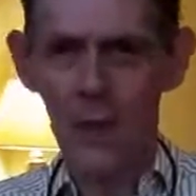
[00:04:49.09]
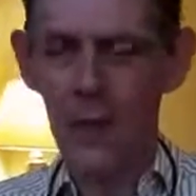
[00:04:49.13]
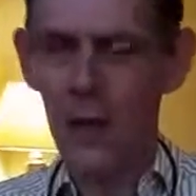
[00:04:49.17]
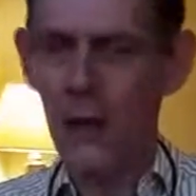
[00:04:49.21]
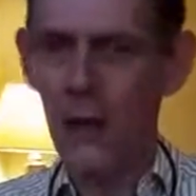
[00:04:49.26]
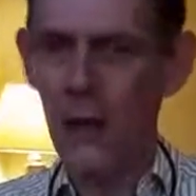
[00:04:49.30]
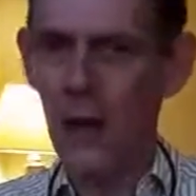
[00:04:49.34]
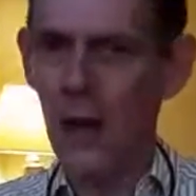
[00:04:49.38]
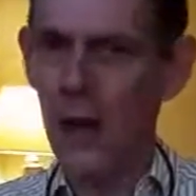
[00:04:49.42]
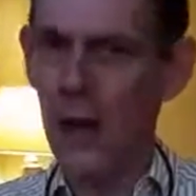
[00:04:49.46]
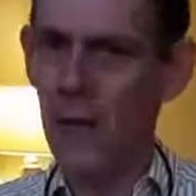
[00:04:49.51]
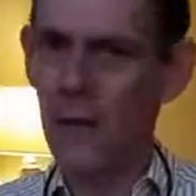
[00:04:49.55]

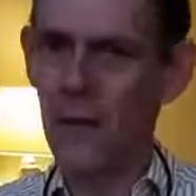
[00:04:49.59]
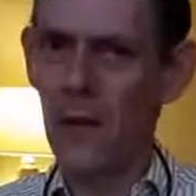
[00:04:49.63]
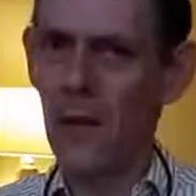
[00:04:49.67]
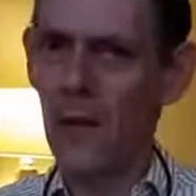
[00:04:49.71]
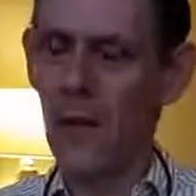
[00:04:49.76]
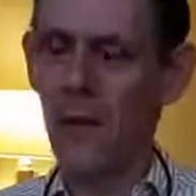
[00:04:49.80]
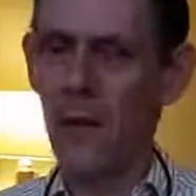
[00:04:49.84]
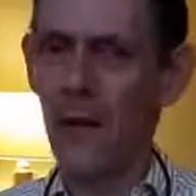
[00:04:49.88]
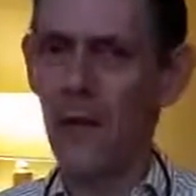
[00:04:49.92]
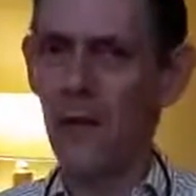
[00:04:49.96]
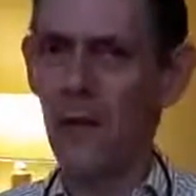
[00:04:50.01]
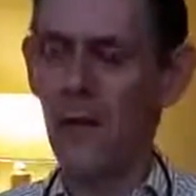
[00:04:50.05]
to have the
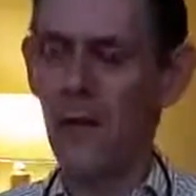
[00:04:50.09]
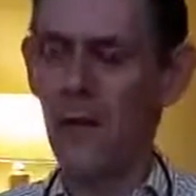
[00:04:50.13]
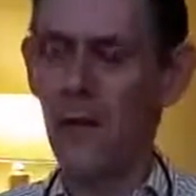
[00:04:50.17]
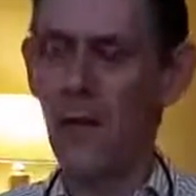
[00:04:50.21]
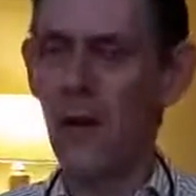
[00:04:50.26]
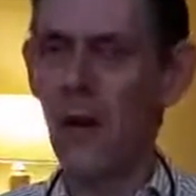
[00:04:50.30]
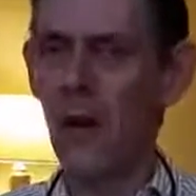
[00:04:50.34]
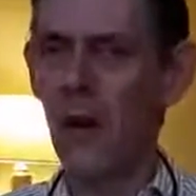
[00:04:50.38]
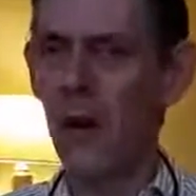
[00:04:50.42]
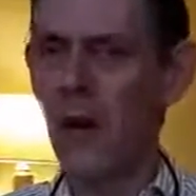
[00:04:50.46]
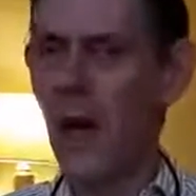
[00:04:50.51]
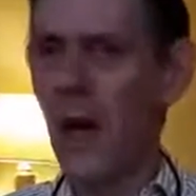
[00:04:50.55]
life of
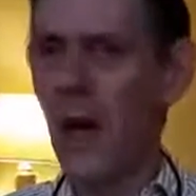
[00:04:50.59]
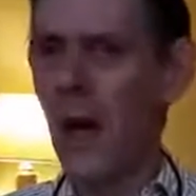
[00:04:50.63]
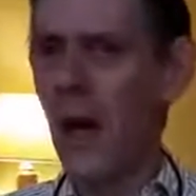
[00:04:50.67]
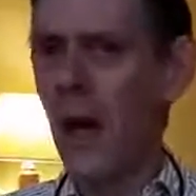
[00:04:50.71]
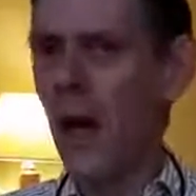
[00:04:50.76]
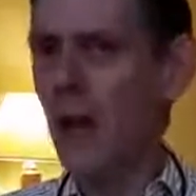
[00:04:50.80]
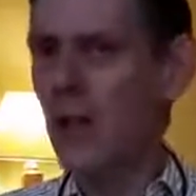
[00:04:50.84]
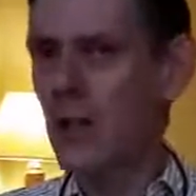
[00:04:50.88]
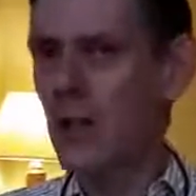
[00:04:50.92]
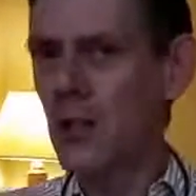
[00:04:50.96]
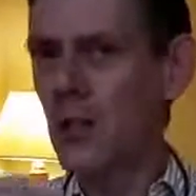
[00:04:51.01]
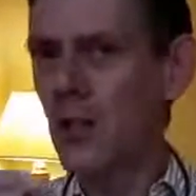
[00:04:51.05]
God.
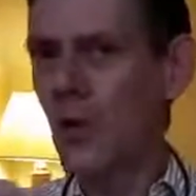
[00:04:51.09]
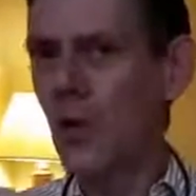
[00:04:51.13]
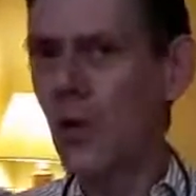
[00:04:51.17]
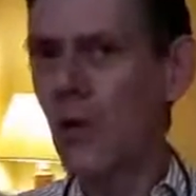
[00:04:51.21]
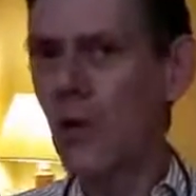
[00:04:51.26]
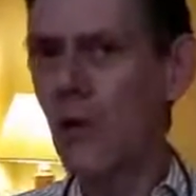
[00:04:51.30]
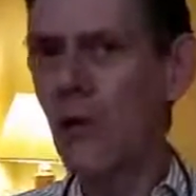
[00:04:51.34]
And so